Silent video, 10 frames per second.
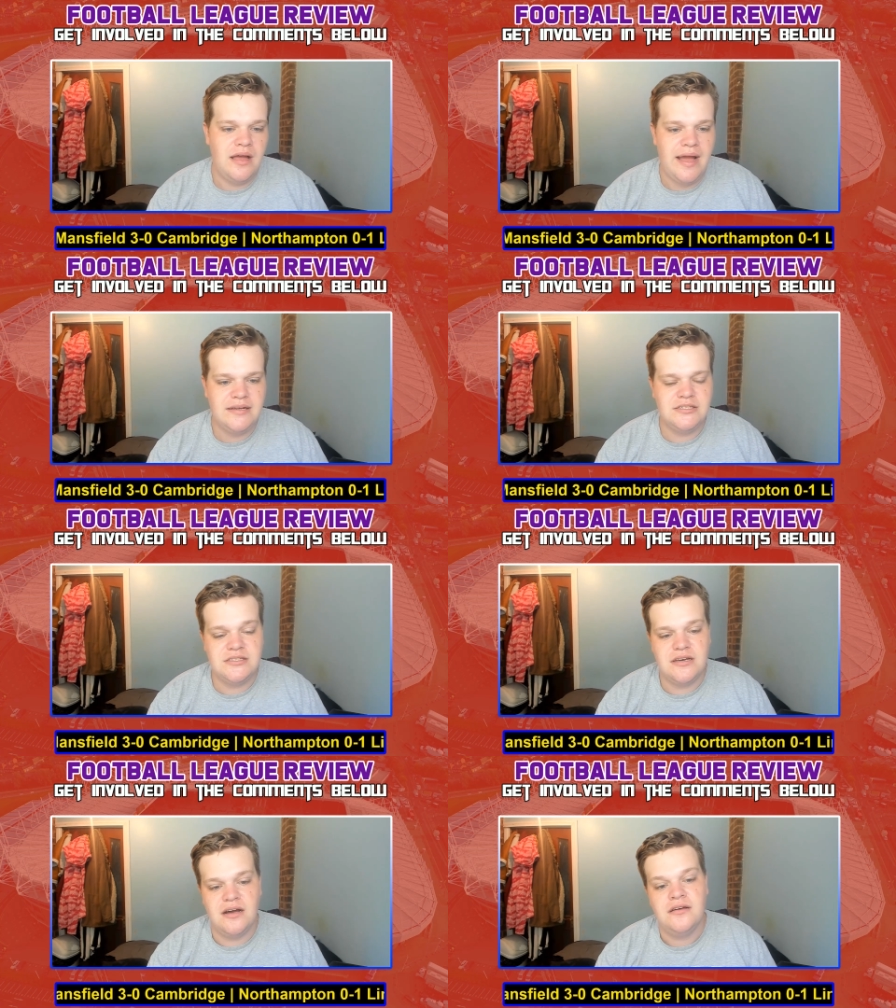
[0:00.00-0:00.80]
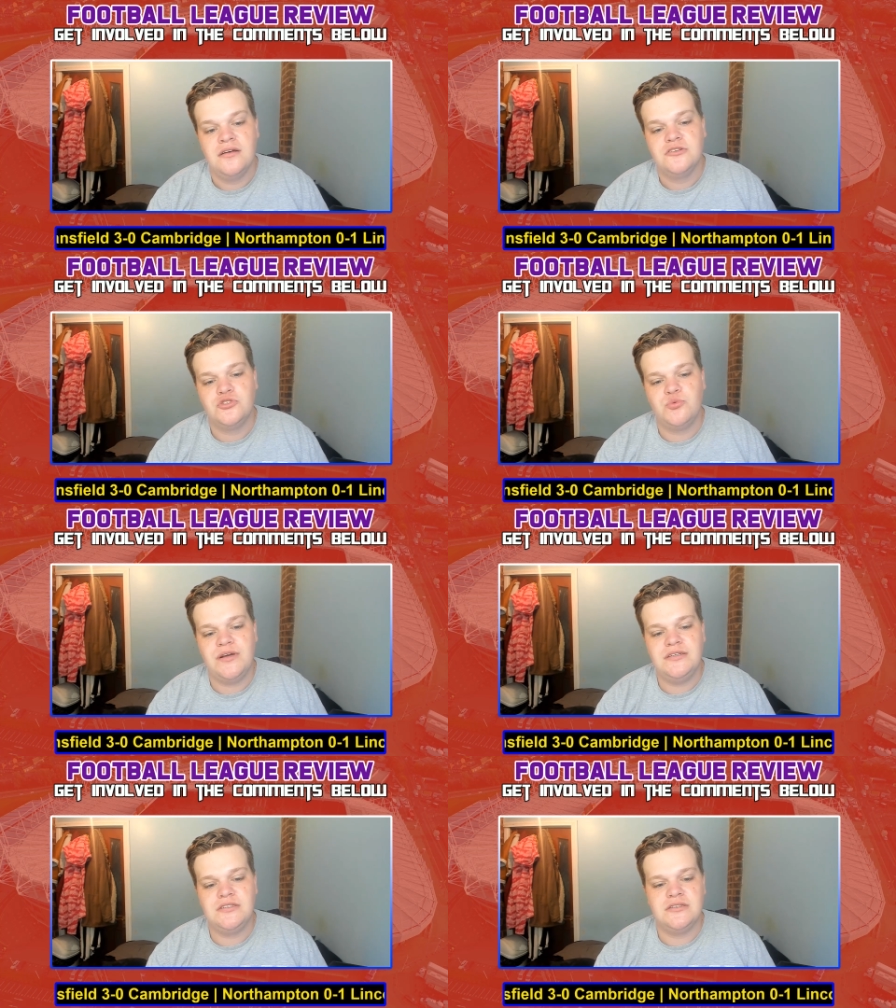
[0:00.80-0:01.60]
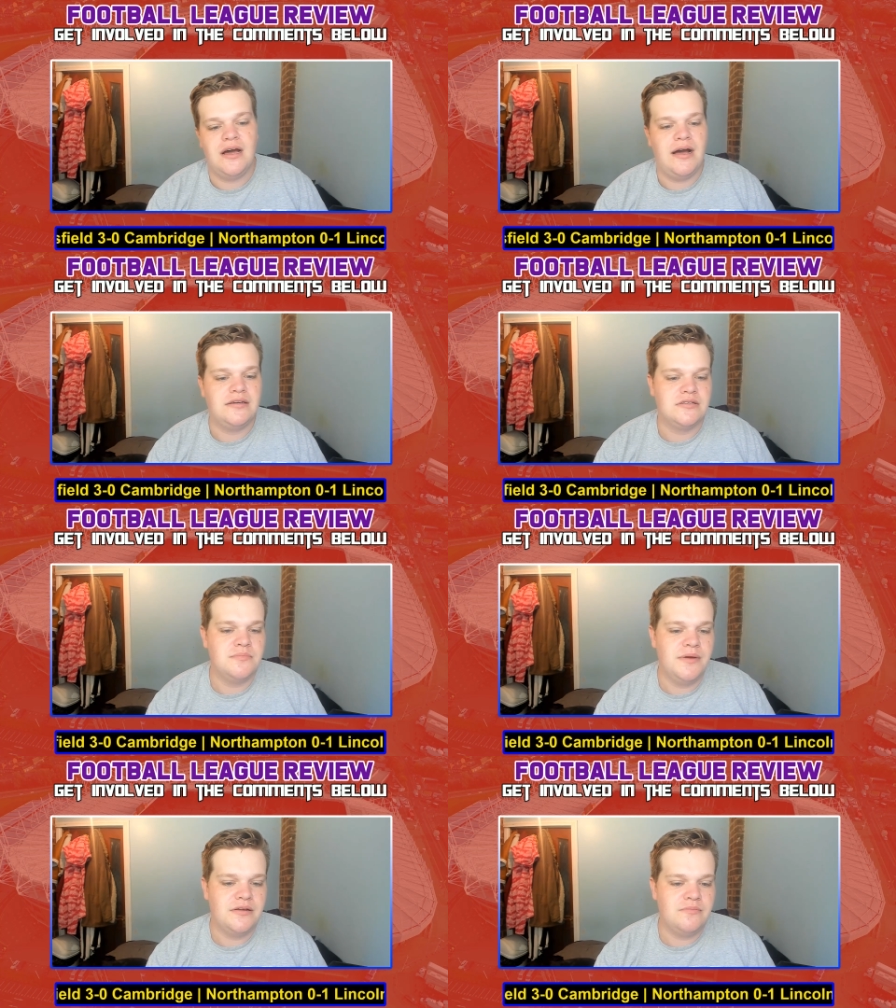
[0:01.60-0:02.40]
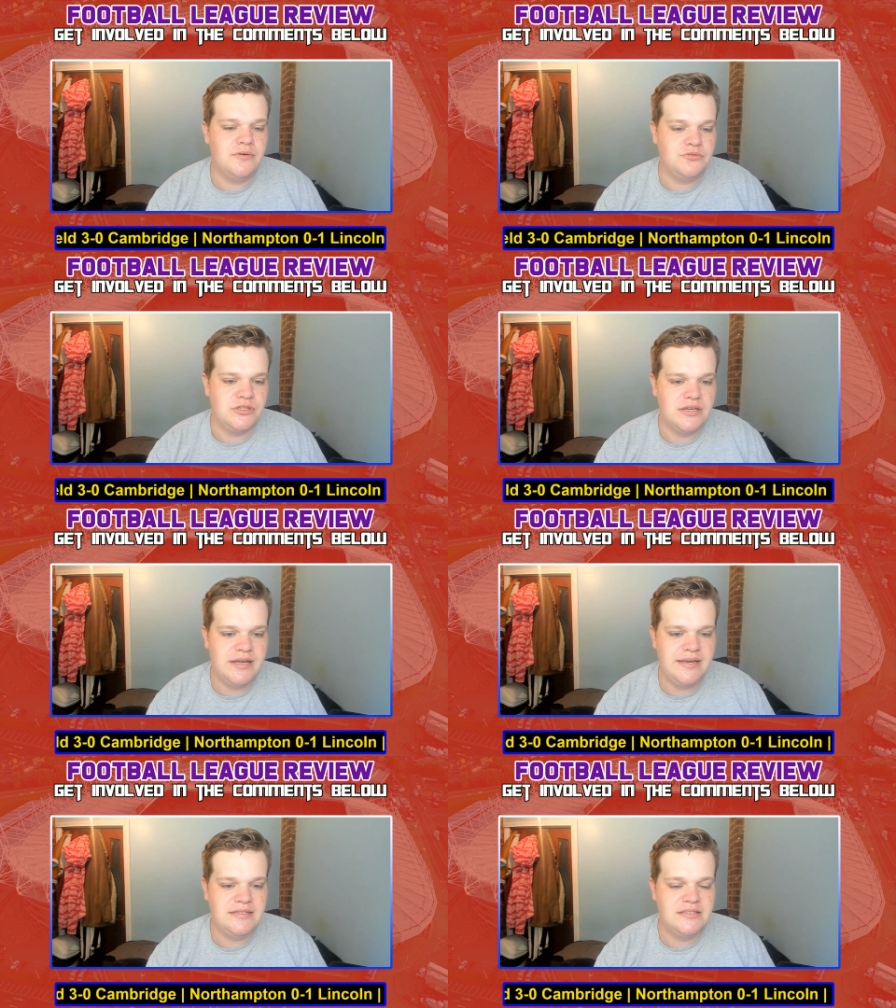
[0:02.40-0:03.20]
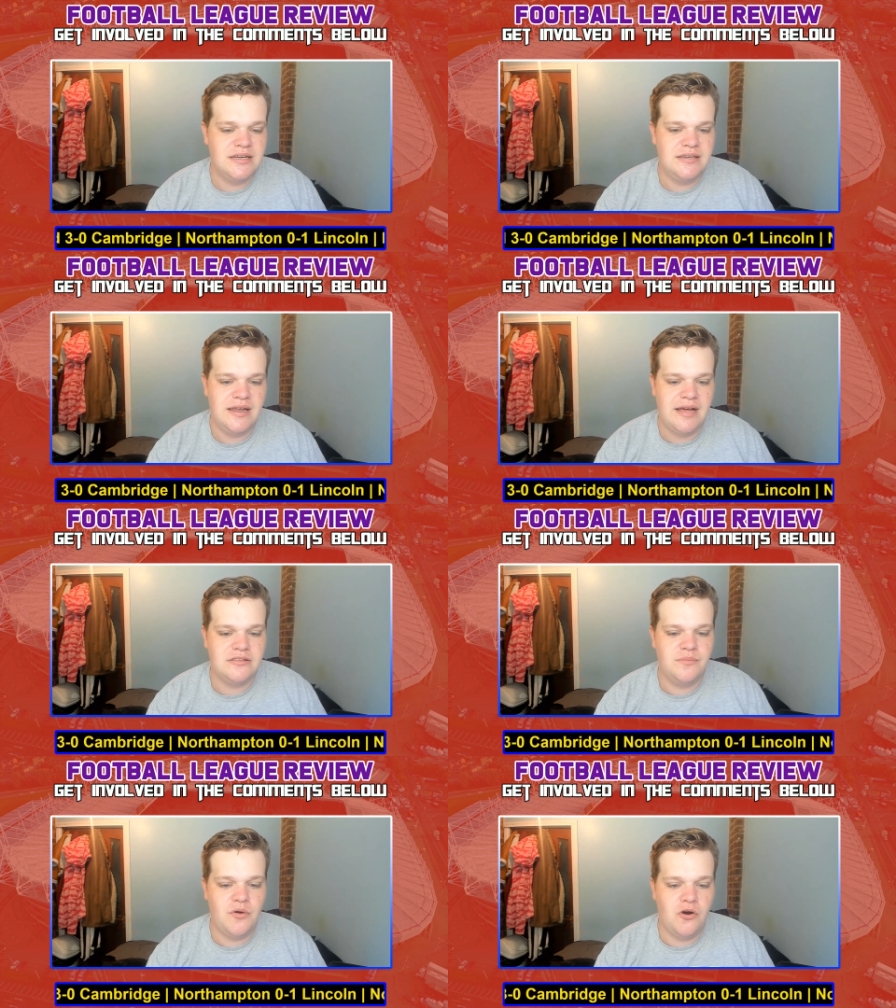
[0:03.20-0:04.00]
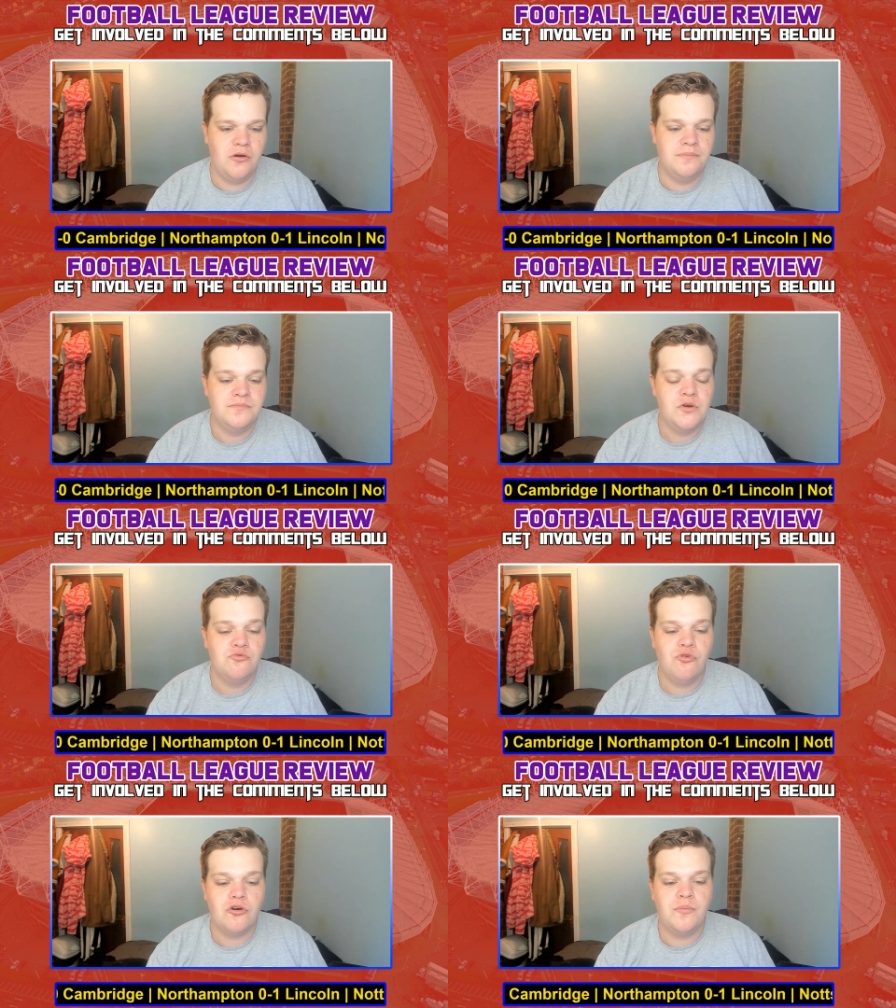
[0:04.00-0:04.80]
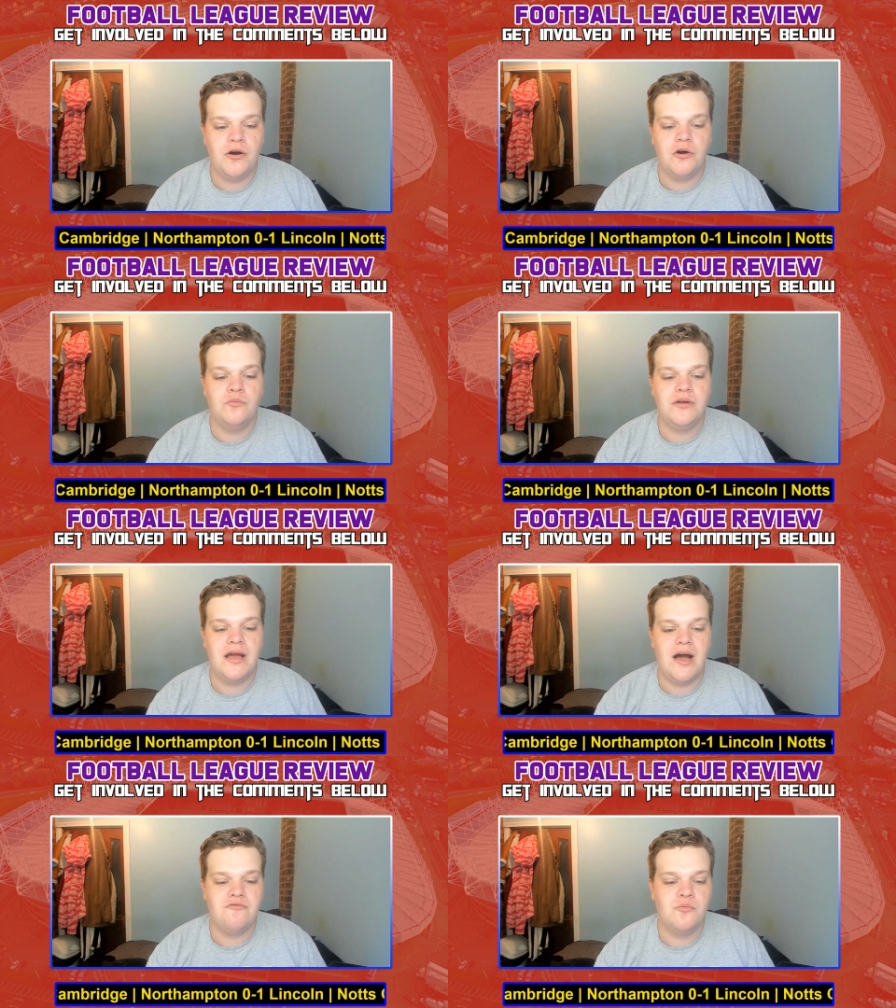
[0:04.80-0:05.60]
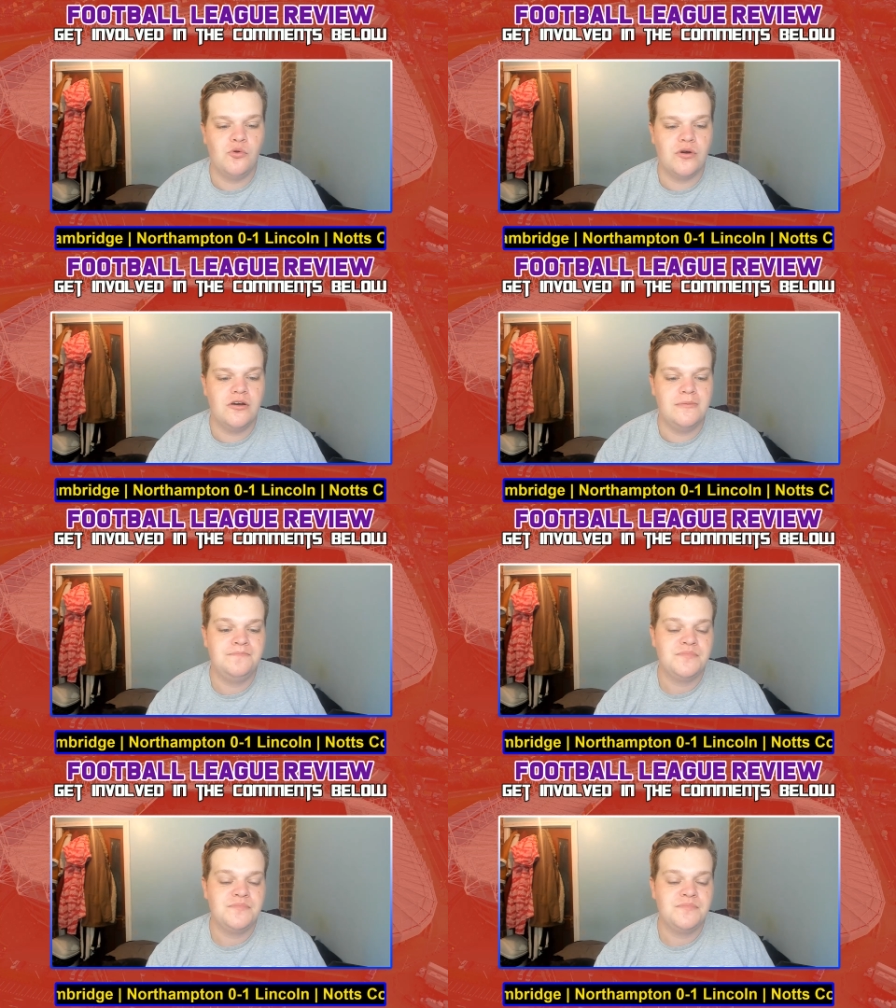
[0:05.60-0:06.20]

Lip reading: Exeter, Swindon and Milton Keynes, and then at the bottom, rock bottom, we have Morecambe,